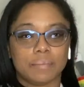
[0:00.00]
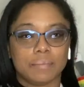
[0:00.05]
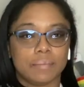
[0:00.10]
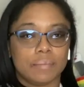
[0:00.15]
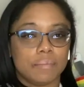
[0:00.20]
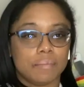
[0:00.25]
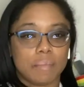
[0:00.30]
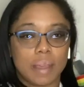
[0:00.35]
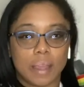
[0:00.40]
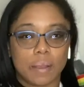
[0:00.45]

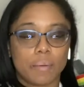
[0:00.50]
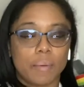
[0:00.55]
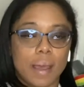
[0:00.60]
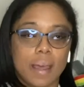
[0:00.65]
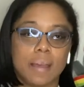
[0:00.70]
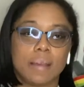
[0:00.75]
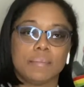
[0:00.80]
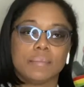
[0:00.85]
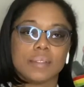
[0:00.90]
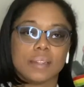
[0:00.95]
make
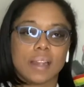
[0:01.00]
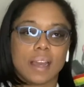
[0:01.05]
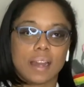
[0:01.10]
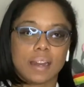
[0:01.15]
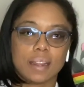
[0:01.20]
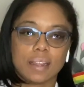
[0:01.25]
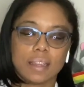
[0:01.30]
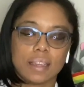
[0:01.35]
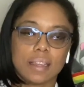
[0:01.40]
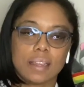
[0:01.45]
webs and how
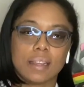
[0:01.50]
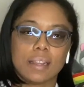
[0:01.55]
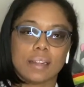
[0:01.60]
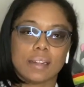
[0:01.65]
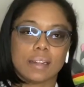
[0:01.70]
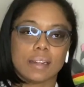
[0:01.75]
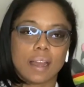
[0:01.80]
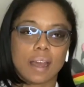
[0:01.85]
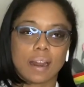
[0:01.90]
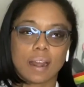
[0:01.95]
to eat
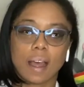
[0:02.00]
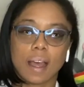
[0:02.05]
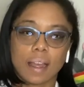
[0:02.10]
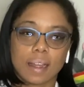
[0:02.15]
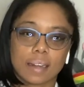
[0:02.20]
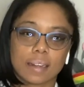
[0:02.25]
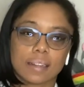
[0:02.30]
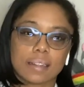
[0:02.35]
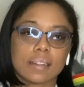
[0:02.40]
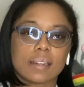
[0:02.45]
and how to
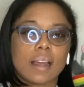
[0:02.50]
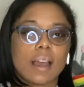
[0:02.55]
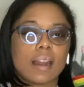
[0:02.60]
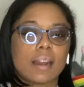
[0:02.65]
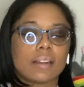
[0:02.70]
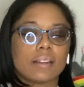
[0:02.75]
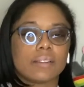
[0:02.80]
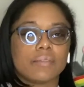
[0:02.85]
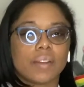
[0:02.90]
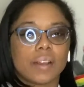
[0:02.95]
hunt and how
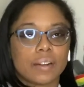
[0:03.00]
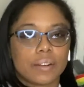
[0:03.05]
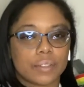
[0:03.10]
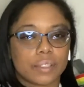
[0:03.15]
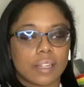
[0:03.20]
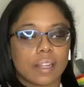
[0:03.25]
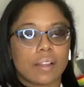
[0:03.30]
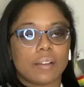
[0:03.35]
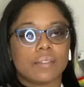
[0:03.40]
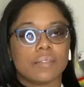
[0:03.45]
to defend
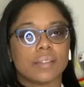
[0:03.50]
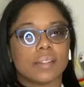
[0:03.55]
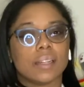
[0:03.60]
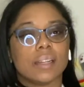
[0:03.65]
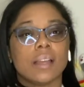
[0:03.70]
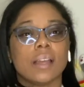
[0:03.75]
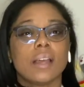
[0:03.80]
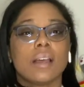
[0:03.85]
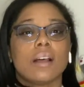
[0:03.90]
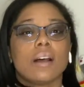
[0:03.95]
herself and
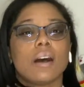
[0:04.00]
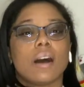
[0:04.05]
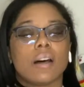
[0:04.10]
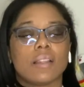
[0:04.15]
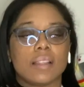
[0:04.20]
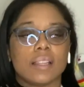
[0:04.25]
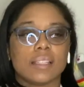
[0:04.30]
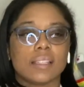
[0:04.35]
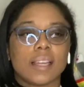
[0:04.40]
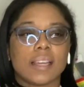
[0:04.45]
all
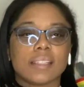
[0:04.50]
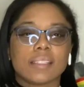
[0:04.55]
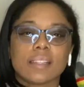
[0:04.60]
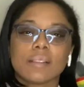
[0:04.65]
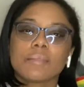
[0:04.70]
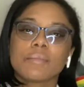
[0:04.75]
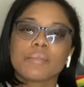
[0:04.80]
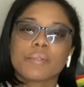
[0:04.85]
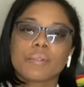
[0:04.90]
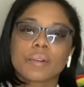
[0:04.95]
these things. It
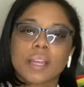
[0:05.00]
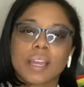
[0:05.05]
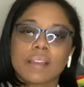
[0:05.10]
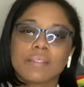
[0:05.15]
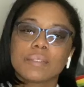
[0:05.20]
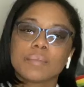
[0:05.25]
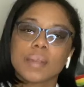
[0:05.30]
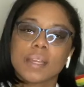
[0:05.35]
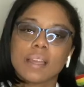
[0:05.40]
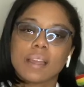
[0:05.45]

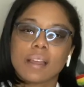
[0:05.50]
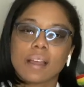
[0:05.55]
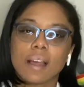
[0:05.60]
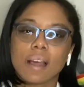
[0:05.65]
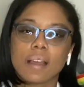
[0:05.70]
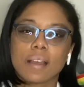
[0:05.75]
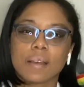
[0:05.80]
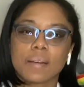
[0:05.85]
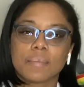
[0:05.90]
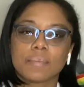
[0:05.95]
gives me
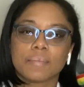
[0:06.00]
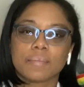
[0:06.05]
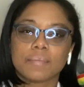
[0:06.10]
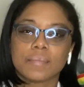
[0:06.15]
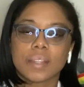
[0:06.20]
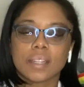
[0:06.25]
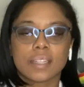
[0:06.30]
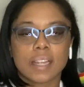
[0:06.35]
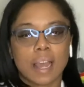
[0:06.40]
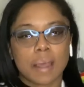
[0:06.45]

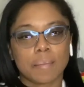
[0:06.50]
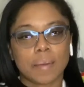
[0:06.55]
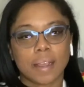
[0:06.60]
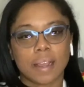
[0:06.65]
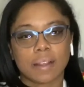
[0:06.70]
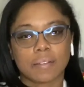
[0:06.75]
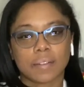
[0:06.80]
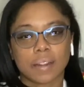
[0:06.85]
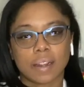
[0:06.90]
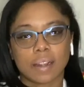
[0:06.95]
the time I
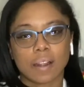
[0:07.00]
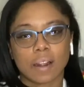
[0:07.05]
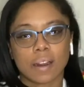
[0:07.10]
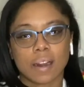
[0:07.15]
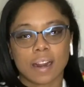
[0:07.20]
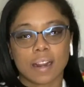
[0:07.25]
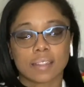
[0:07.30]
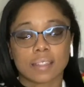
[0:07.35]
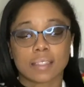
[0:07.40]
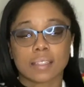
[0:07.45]
got
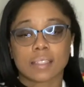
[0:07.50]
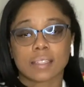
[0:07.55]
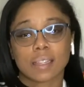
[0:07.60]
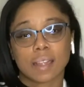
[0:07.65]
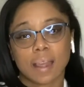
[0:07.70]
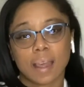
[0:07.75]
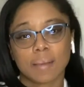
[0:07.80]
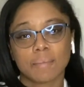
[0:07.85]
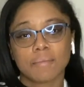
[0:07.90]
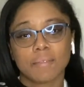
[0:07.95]
reincarnated as a
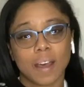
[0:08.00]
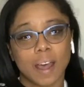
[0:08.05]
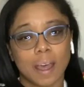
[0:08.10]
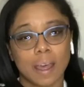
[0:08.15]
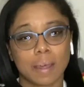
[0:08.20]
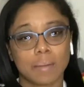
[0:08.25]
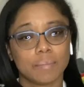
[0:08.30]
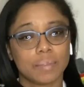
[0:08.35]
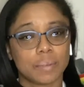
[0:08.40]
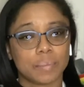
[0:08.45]
slime
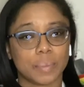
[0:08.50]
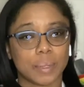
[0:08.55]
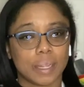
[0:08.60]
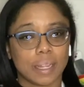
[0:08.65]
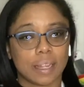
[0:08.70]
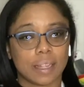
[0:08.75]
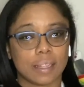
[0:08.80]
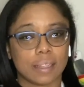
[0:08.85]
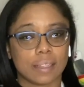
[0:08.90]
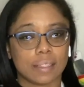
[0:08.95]
vibes,
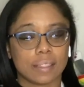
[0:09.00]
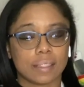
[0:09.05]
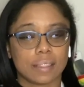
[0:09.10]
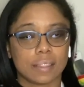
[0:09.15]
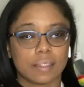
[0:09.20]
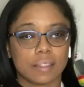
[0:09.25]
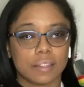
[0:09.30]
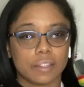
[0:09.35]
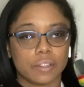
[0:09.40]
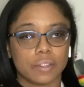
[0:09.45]
because
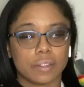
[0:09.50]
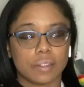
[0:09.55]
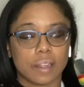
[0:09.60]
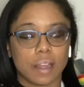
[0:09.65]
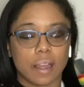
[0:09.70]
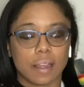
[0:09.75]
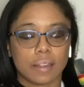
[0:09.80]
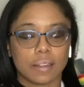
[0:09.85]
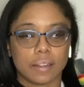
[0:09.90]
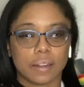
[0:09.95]

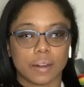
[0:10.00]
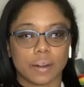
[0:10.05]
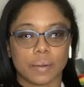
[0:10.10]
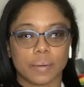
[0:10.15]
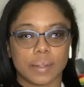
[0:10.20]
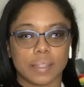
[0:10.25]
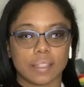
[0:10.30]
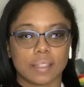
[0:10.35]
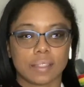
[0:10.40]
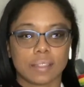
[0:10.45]
you know,
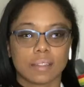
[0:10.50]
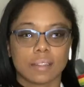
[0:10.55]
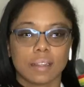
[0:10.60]
it's